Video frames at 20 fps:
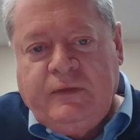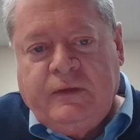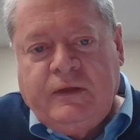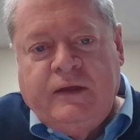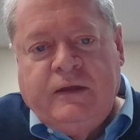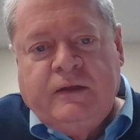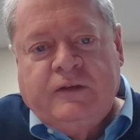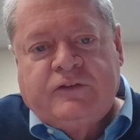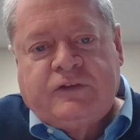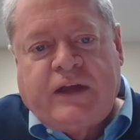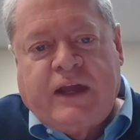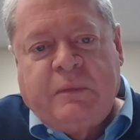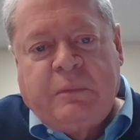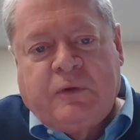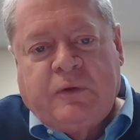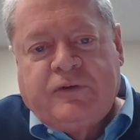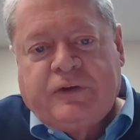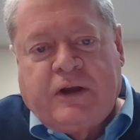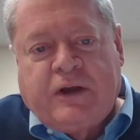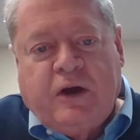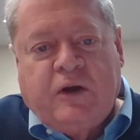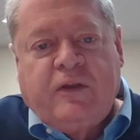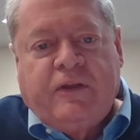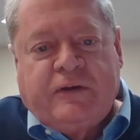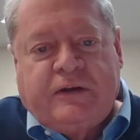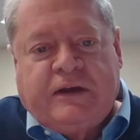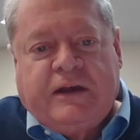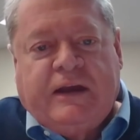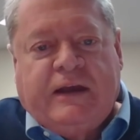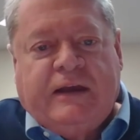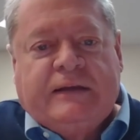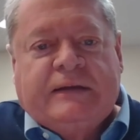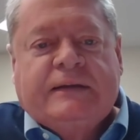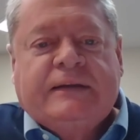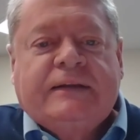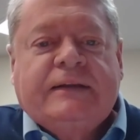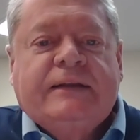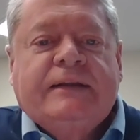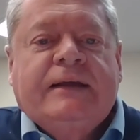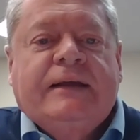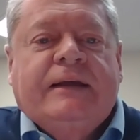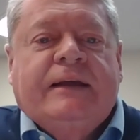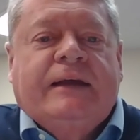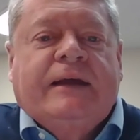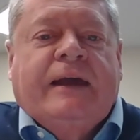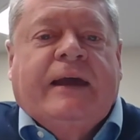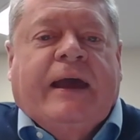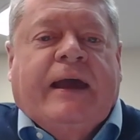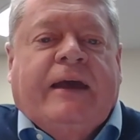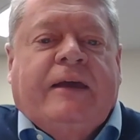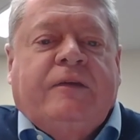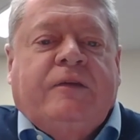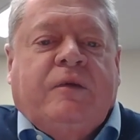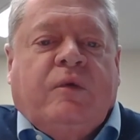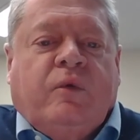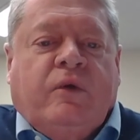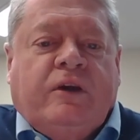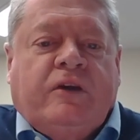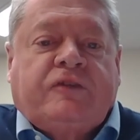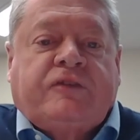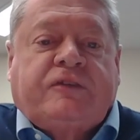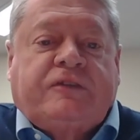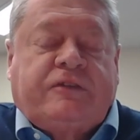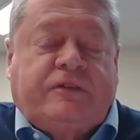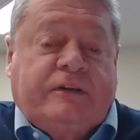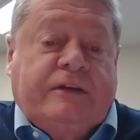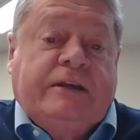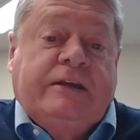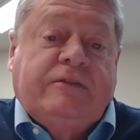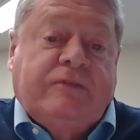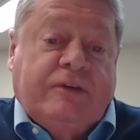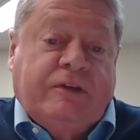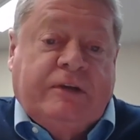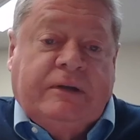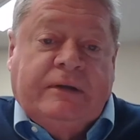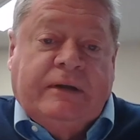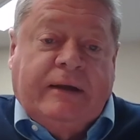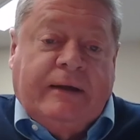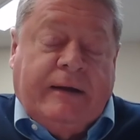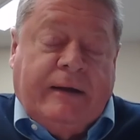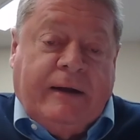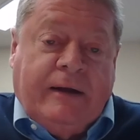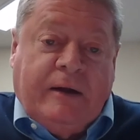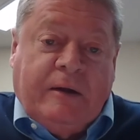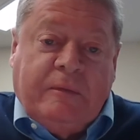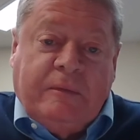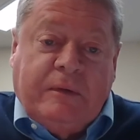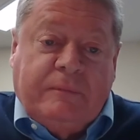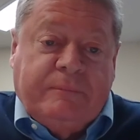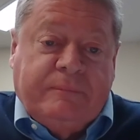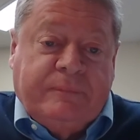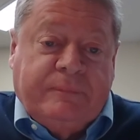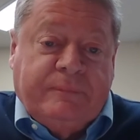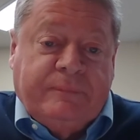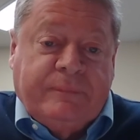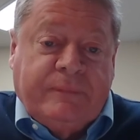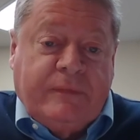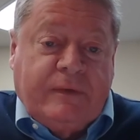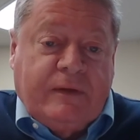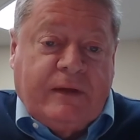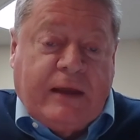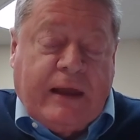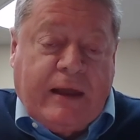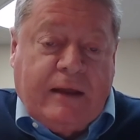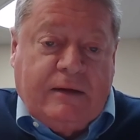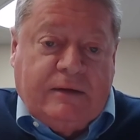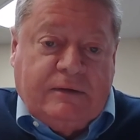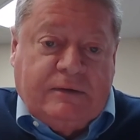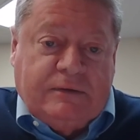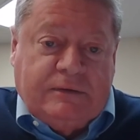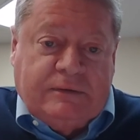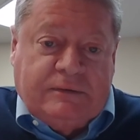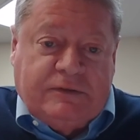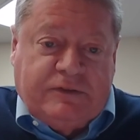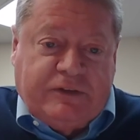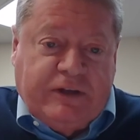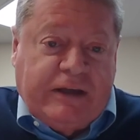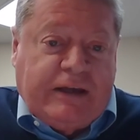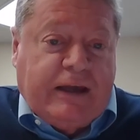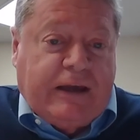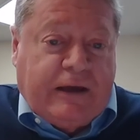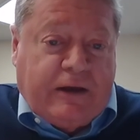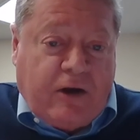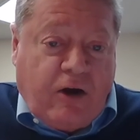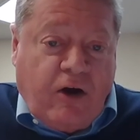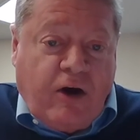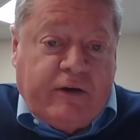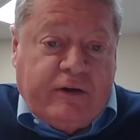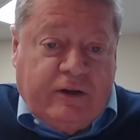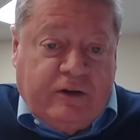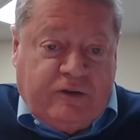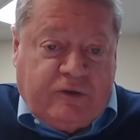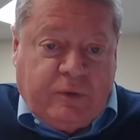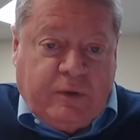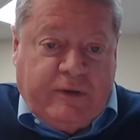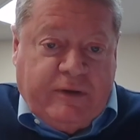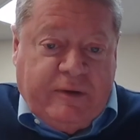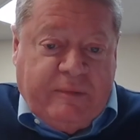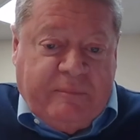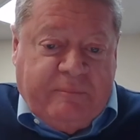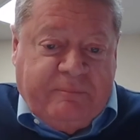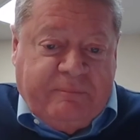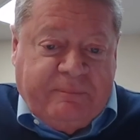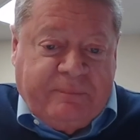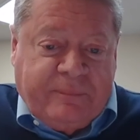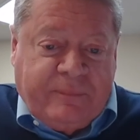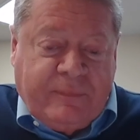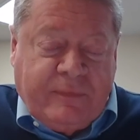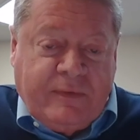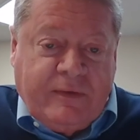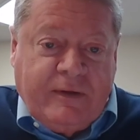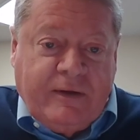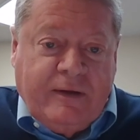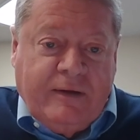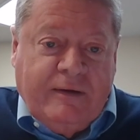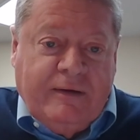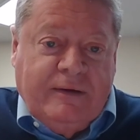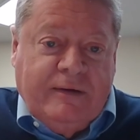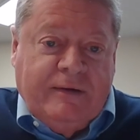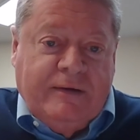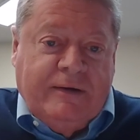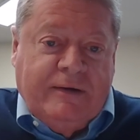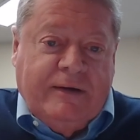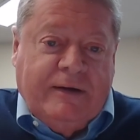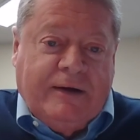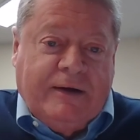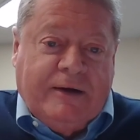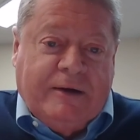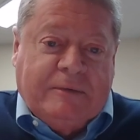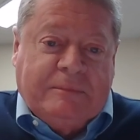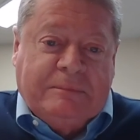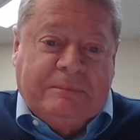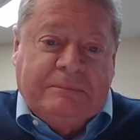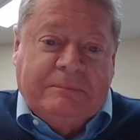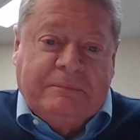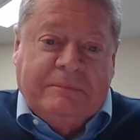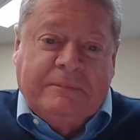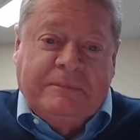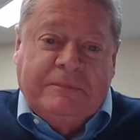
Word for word: is able to go to the king and risks even um, seeking an audience with him. Um,